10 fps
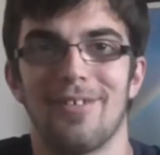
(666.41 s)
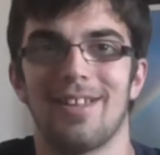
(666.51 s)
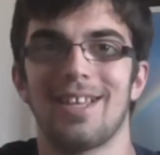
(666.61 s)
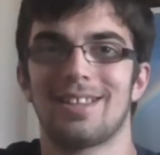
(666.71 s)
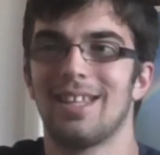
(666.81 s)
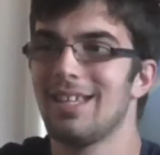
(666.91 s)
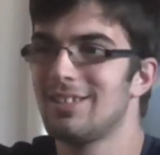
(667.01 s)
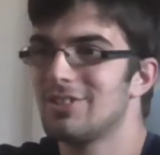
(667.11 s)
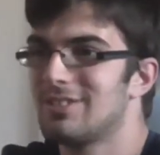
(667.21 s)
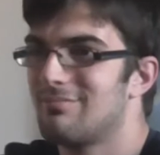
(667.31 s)
Like, they
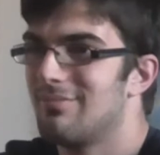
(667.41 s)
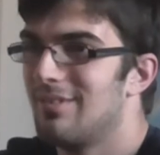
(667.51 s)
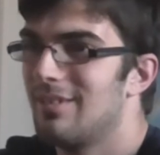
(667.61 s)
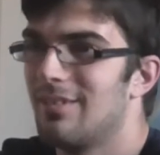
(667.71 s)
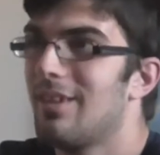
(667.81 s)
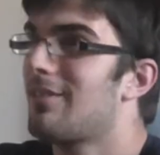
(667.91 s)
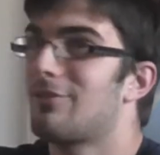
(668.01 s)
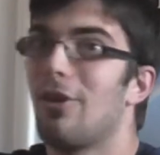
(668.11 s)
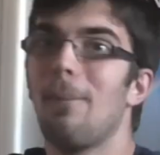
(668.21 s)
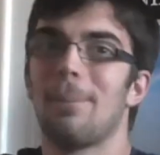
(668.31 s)
just... Like,
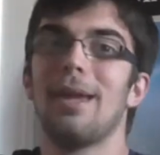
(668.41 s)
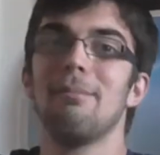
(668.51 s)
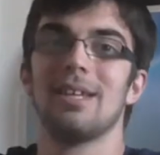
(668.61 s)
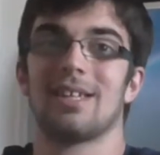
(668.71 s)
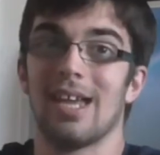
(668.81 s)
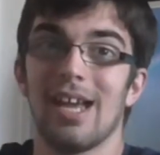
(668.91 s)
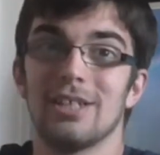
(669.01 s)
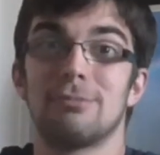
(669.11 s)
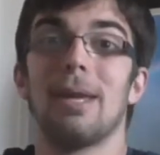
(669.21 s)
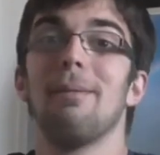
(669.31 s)
don't pay me in
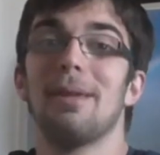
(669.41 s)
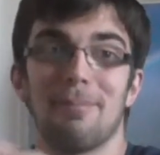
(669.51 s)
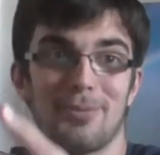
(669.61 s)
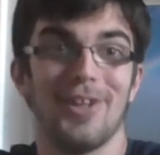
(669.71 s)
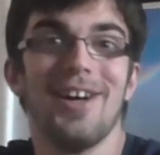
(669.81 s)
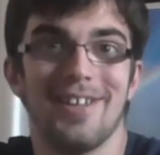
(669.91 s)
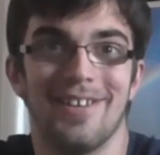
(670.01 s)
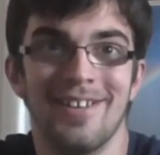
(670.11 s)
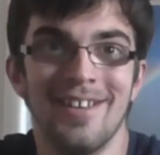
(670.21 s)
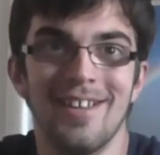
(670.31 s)
cash, pay me in
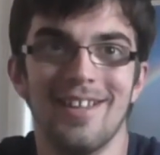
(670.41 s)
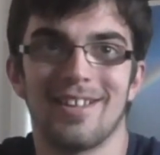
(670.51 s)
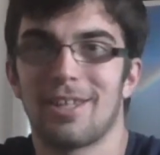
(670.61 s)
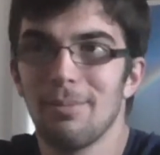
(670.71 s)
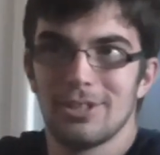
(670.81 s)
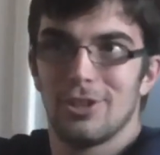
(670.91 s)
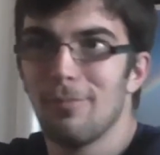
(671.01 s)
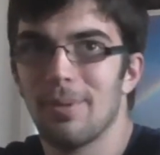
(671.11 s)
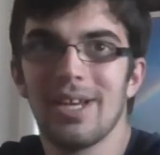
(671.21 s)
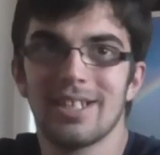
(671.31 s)
blood. Give me 2
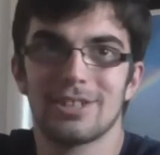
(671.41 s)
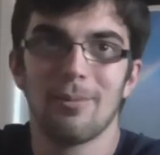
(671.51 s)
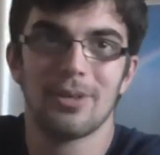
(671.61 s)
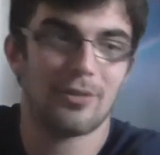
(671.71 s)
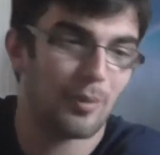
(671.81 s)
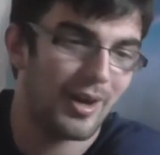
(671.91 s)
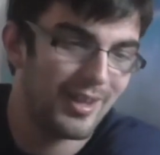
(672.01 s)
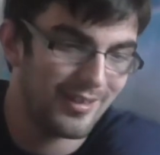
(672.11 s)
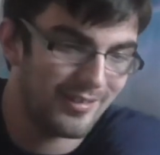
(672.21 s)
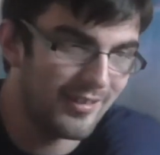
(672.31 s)
bags, I'll be
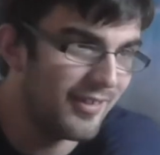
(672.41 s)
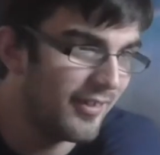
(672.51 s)
quiet.